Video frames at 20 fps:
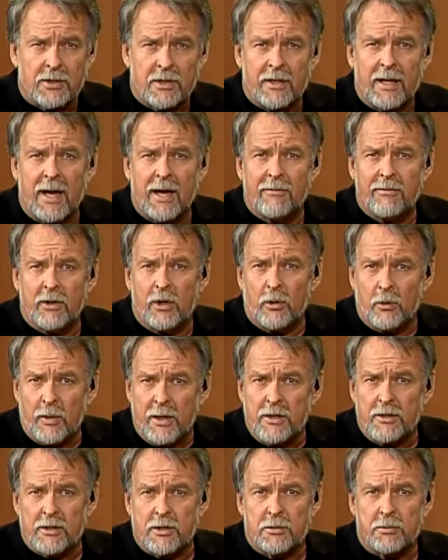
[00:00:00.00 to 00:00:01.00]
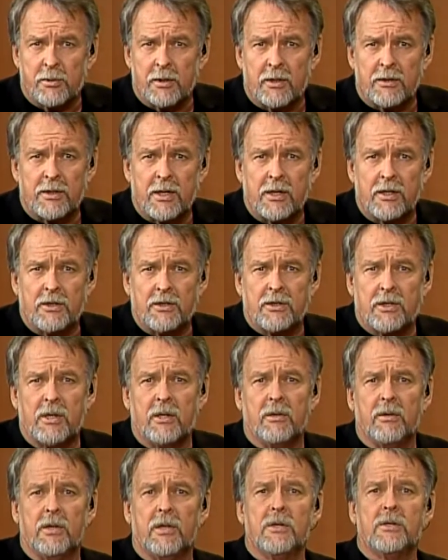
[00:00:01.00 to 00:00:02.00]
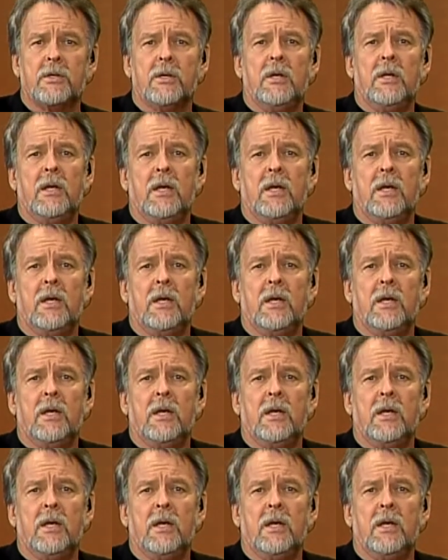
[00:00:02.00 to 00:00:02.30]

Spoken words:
and they have their reasons because they consider this,